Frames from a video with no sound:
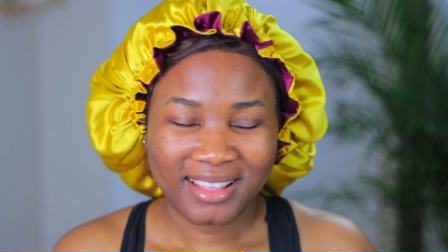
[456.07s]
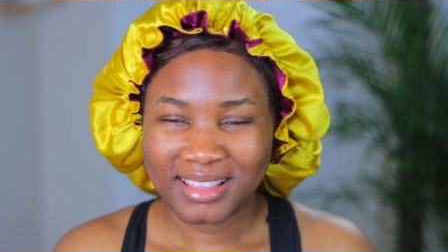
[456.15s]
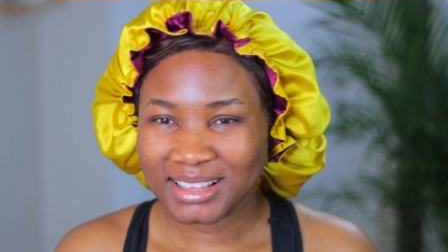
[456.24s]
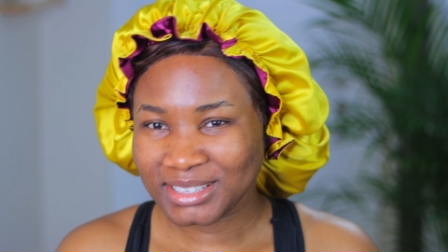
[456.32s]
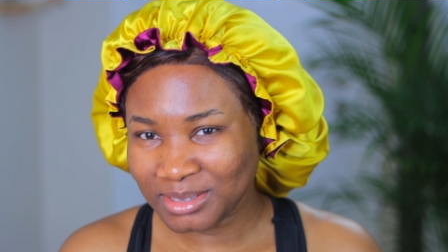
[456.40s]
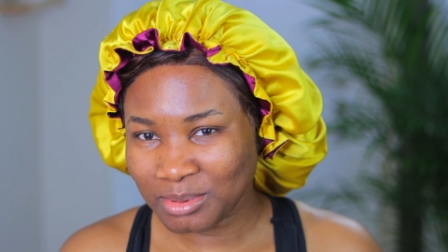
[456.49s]

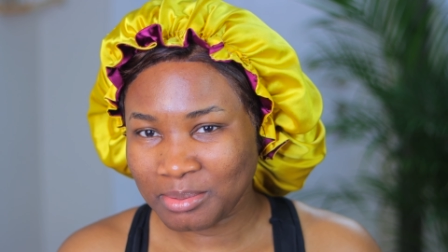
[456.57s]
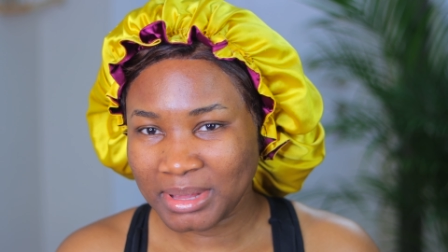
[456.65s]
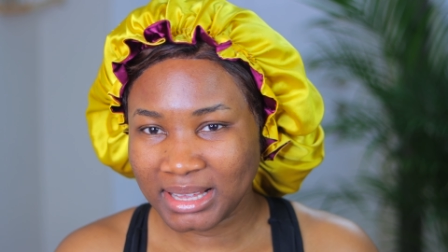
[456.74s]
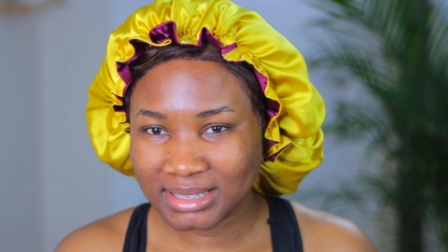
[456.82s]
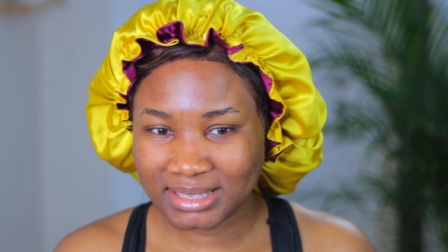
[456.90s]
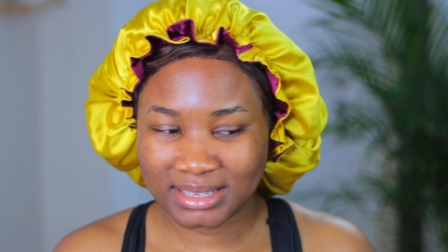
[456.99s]
Let us be
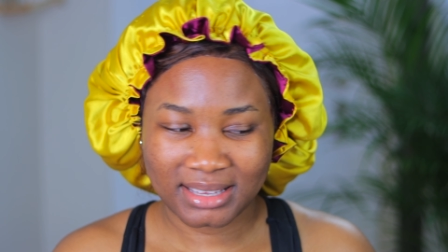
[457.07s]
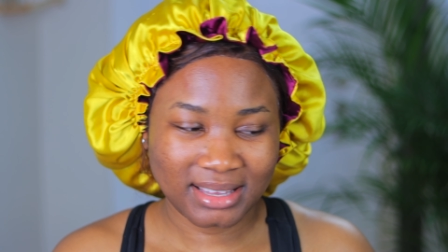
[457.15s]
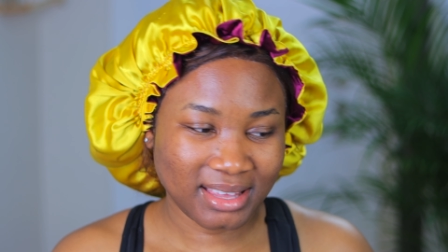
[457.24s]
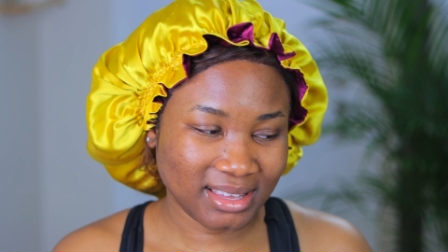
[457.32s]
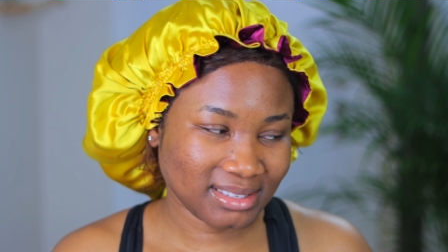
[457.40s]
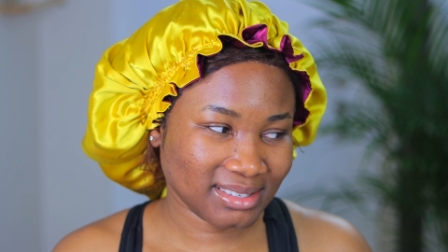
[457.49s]
plenty in
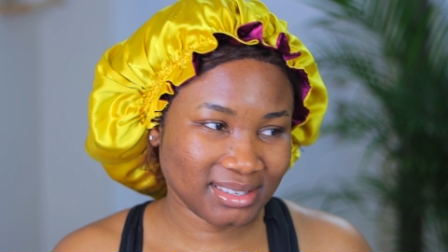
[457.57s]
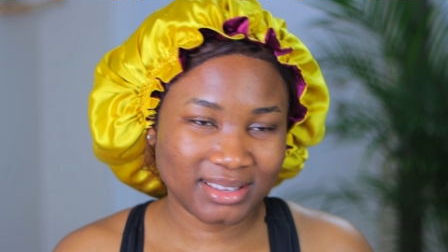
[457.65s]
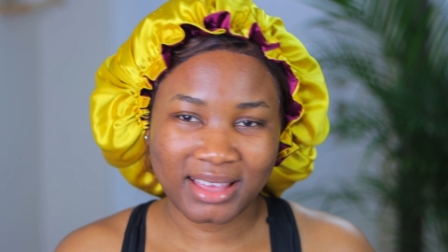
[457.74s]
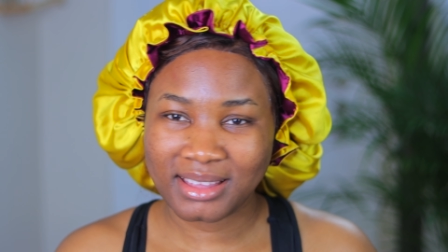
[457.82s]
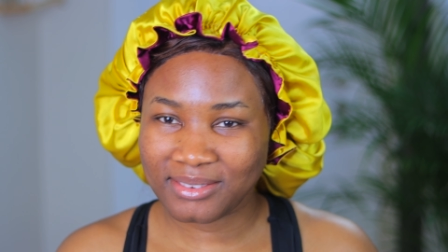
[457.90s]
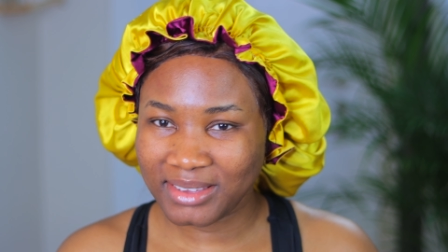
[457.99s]
case.
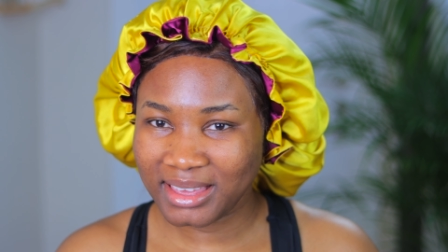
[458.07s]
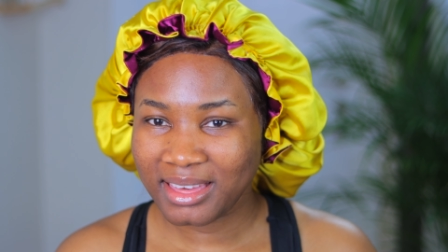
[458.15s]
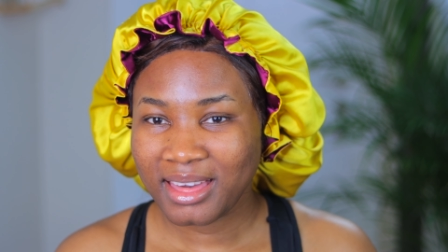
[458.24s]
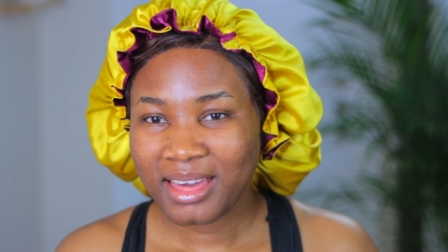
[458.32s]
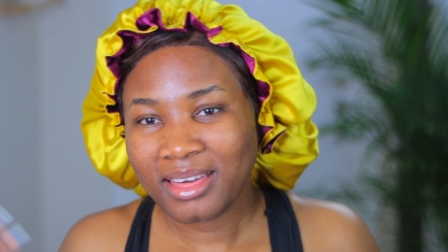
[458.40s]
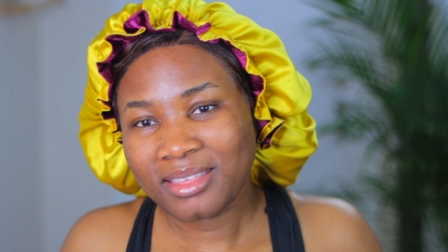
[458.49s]

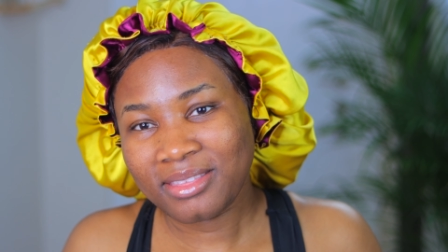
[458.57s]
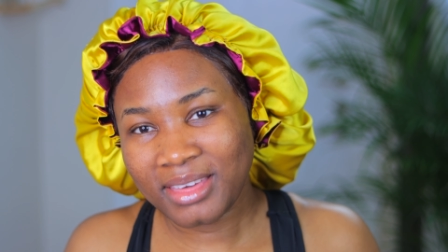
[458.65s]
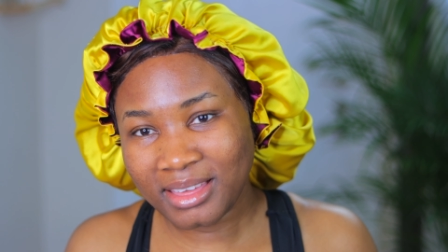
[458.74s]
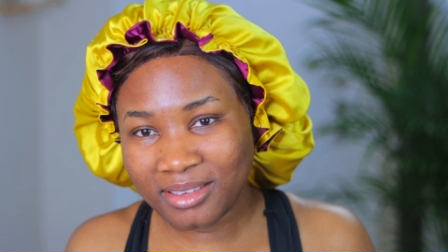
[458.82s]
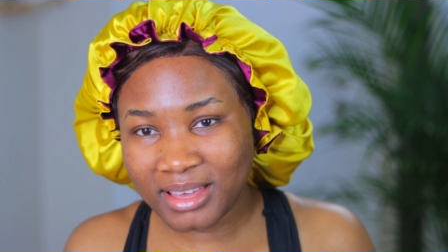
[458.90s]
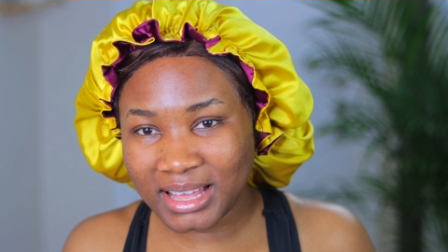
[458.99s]
Anyway,
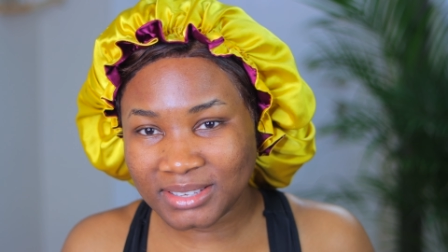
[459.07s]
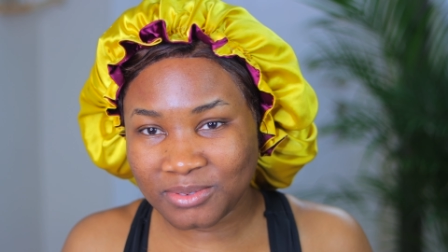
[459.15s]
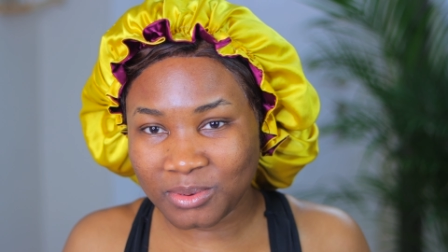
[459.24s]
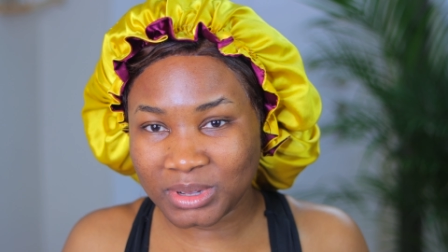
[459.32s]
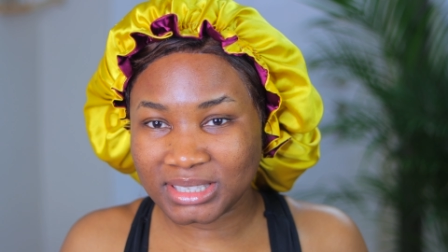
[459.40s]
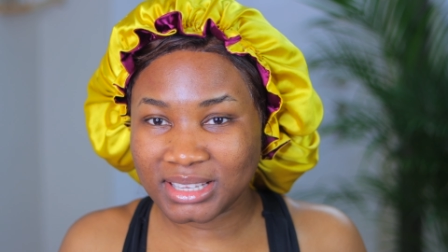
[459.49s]
thank you guys
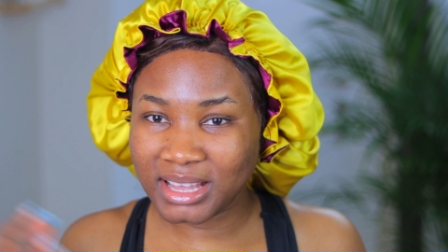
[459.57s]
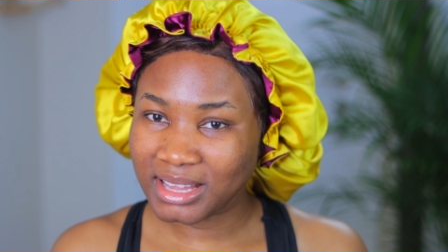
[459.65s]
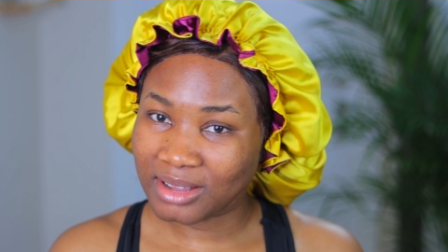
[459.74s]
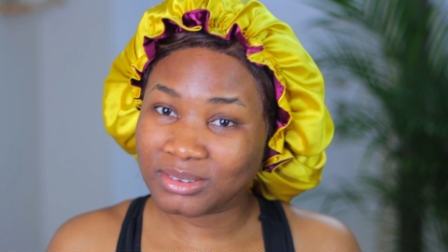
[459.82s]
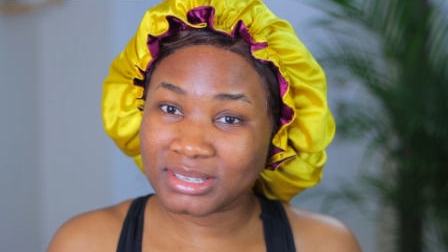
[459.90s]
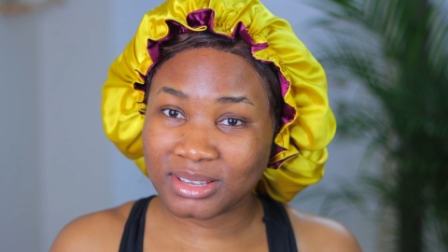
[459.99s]
for watching,
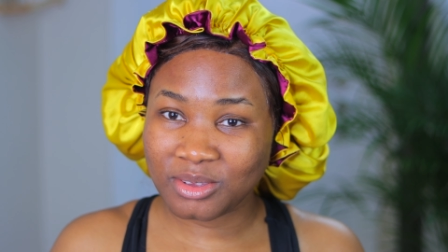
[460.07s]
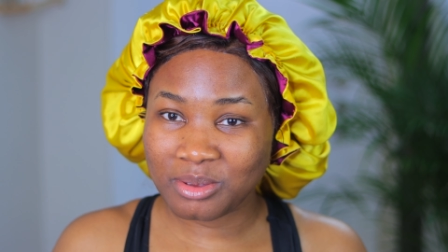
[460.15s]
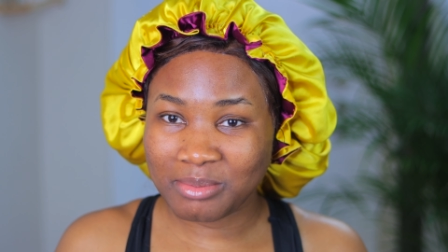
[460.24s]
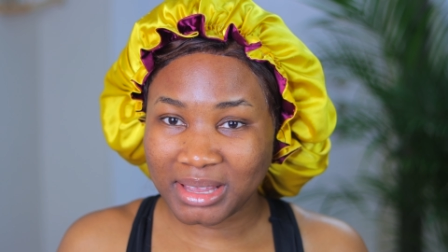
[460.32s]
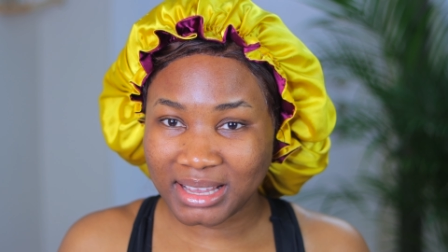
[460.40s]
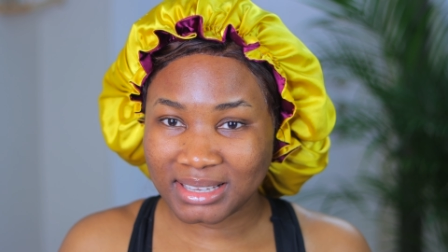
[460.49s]
and I'll see you
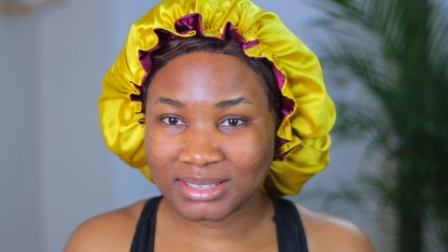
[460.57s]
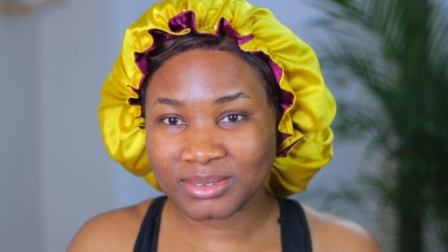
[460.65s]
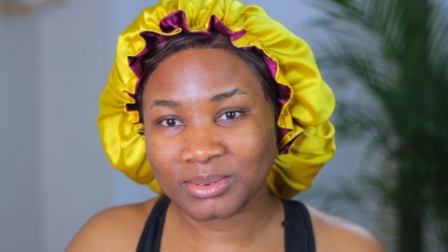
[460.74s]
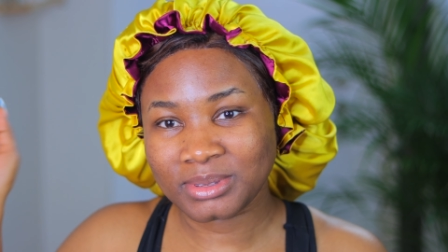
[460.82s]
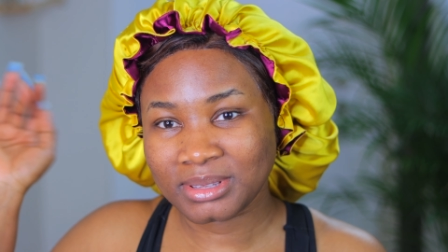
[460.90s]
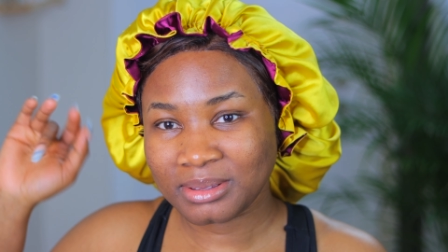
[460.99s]
in my
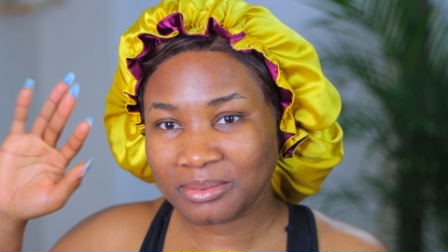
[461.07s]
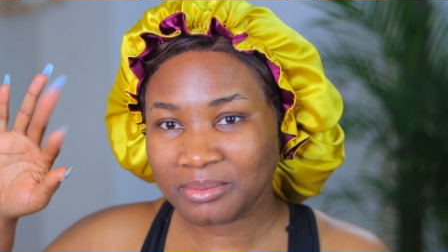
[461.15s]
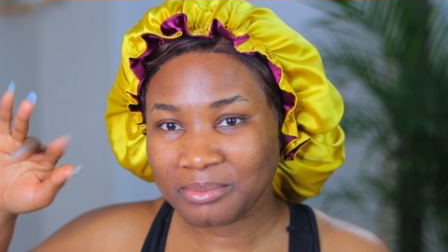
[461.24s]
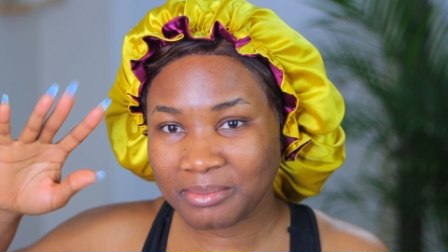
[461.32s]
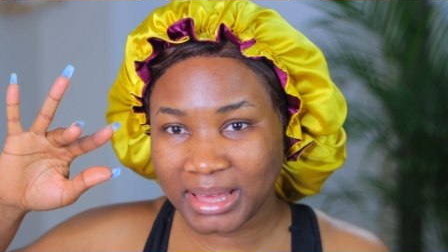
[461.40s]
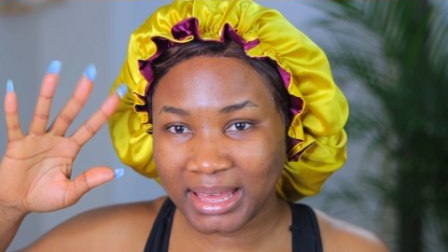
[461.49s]
next one.
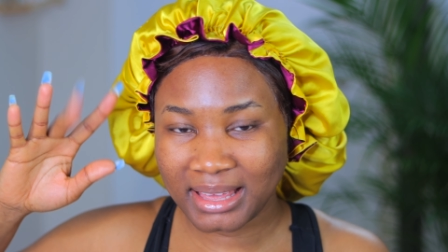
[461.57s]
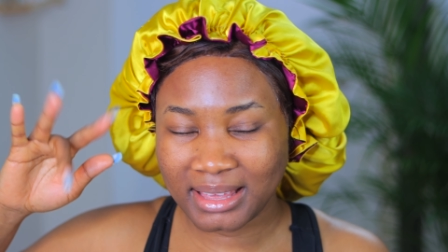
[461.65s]
Bye.